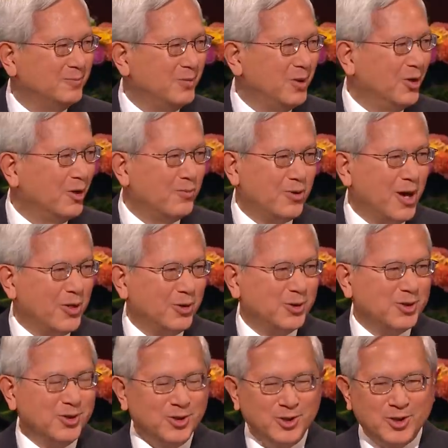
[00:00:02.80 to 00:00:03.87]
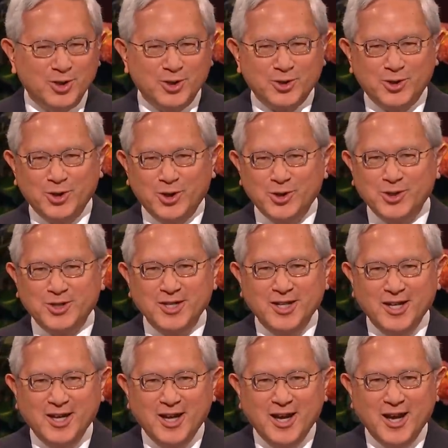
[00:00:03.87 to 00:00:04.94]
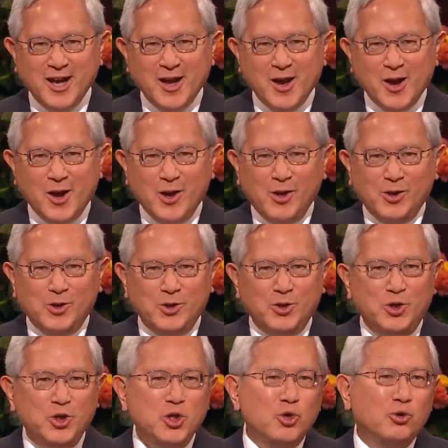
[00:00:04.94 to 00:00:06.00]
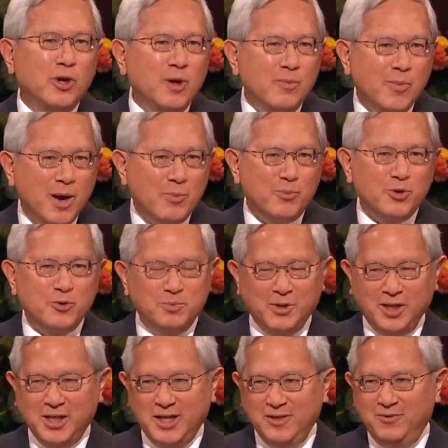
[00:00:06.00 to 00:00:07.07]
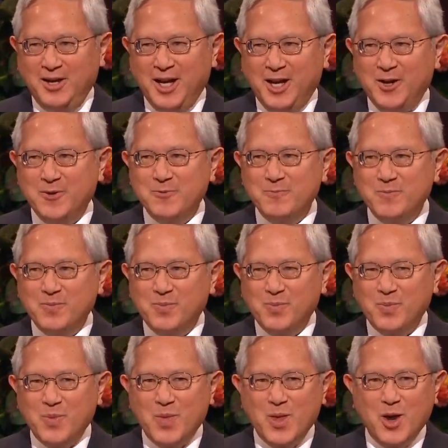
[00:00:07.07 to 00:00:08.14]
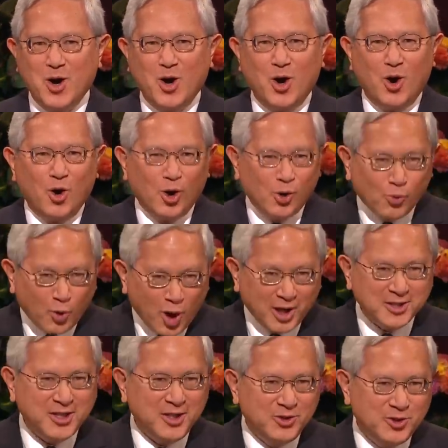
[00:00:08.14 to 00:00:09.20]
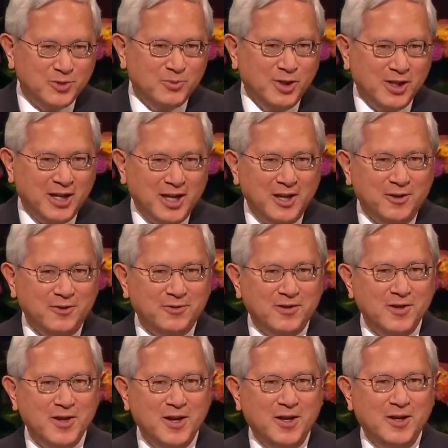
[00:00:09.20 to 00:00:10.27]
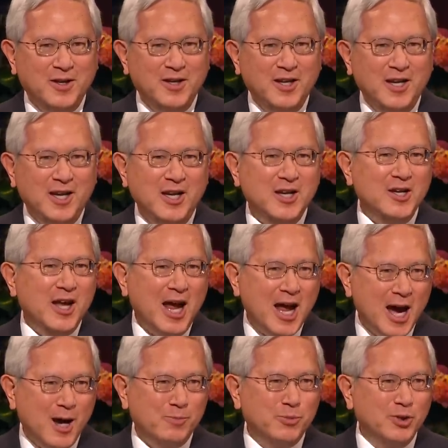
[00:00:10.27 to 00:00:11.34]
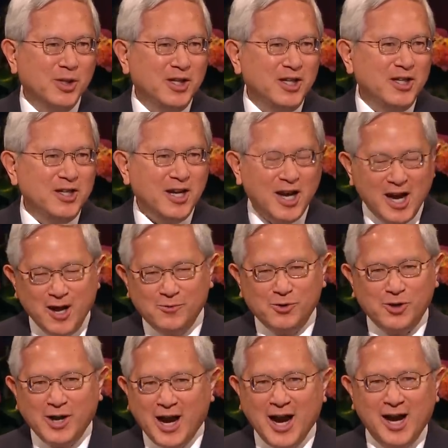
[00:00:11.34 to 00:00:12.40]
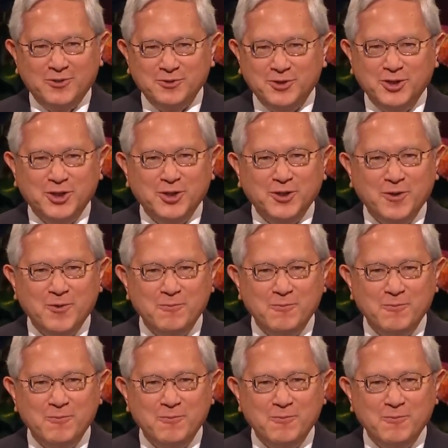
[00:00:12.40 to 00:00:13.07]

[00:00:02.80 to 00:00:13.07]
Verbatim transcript: dear brothers and sisters, do you remember believing or wanting to believe in happily ever after?